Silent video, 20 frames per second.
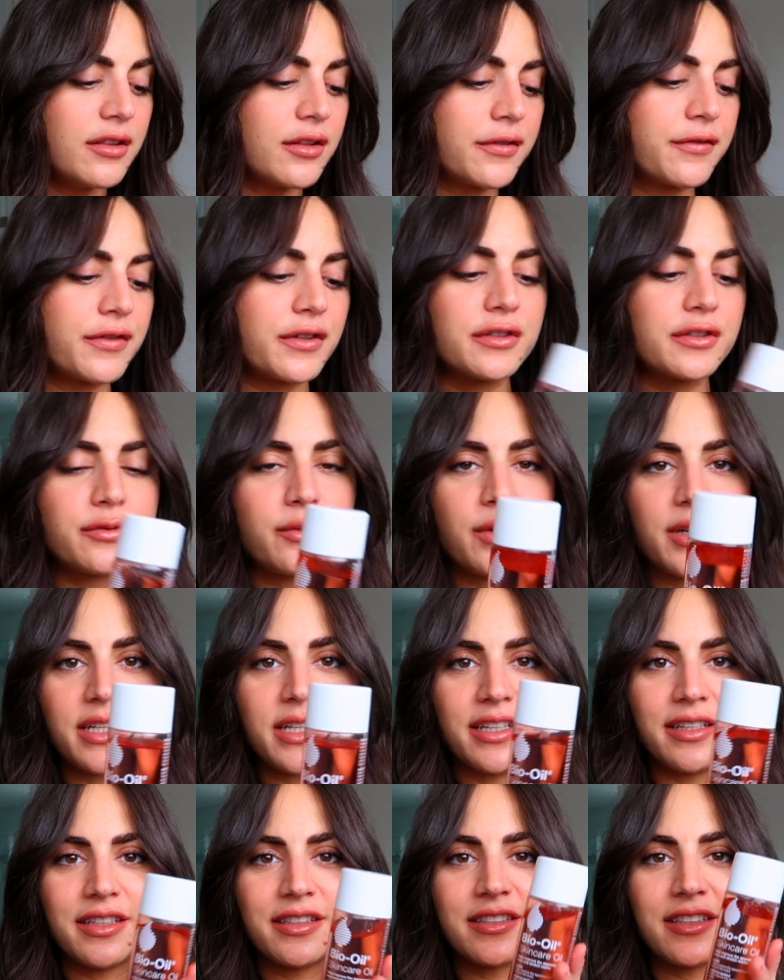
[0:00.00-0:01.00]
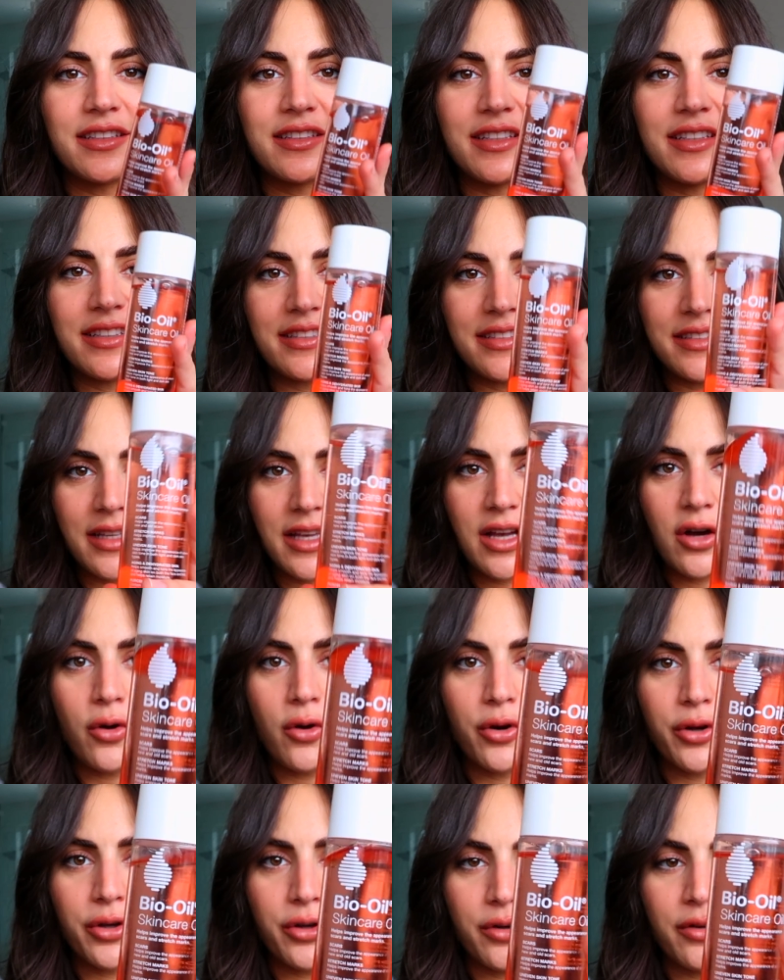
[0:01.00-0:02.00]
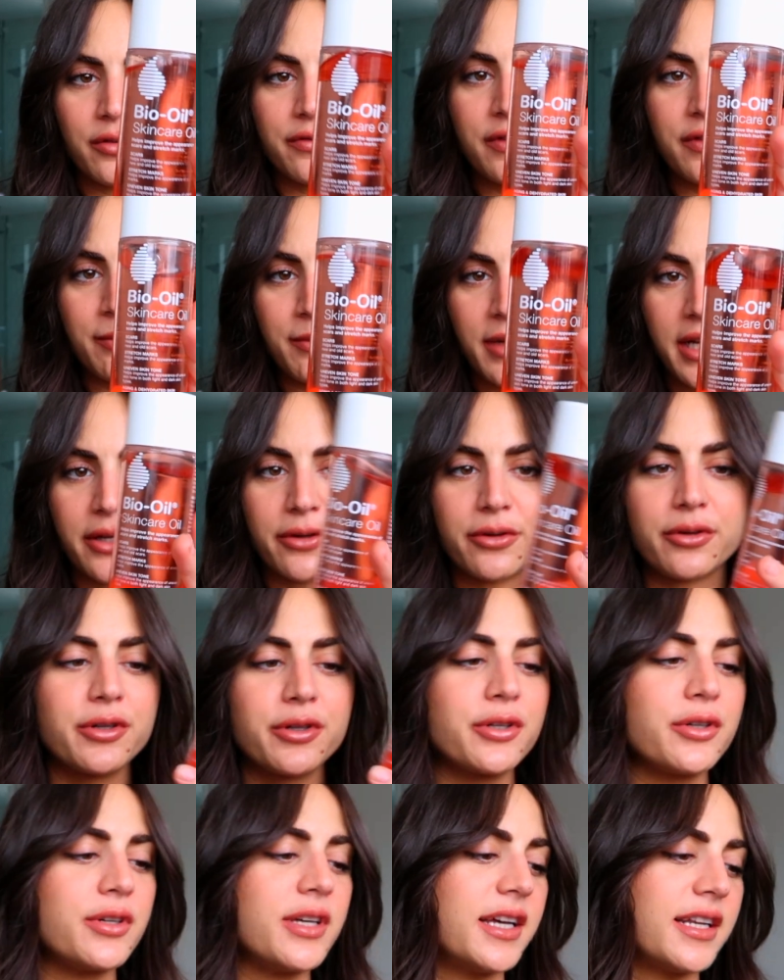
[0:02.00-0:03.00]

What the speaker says: The first one is this oil from Bio Oil,